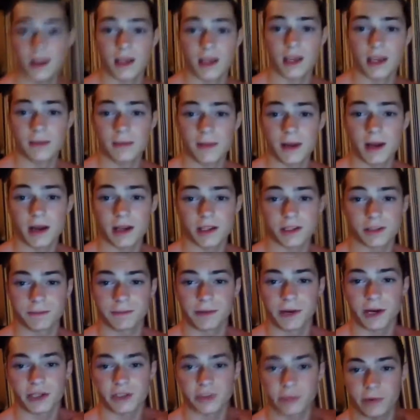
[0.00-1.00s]
Nicki Minaj
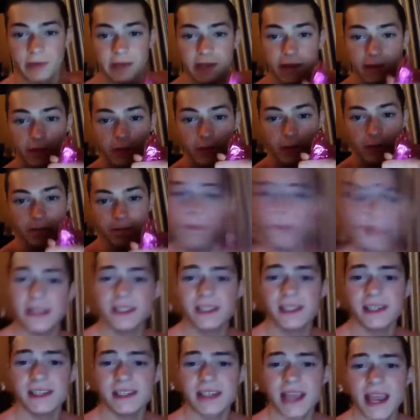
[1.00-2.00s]
impression with helium.
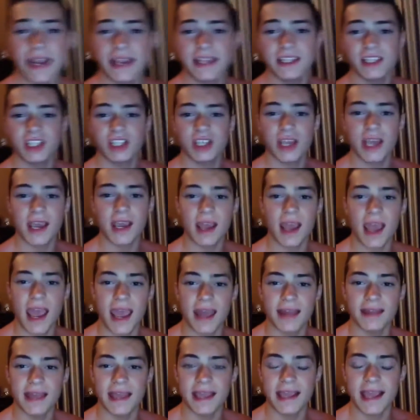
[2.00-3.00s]
Bitches ain't shit
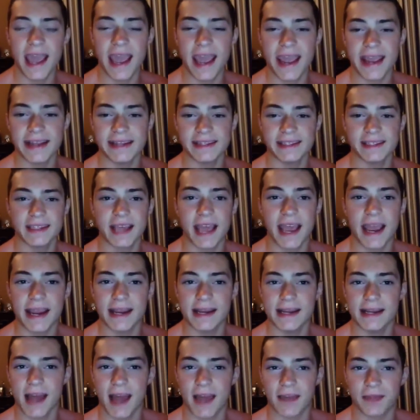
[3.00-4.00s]
and they ain't
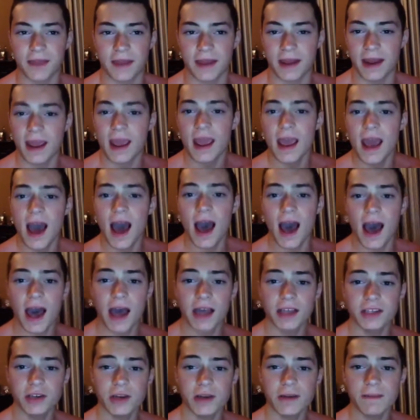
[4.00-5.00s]
saying nothing. A
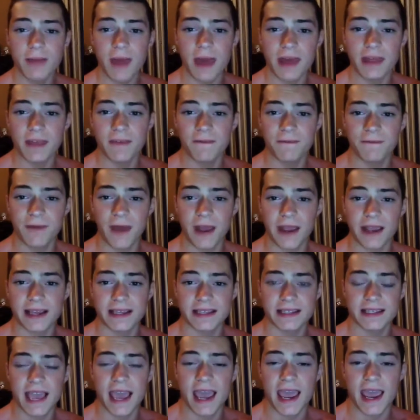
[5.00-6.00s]
hundred
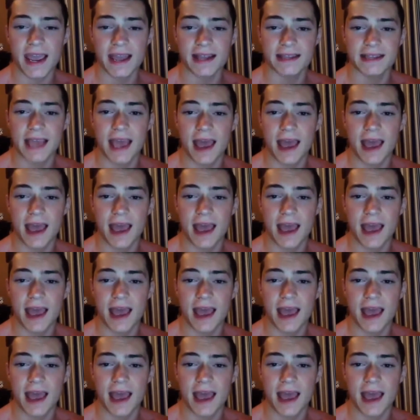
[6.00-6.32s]
motherfuckers can't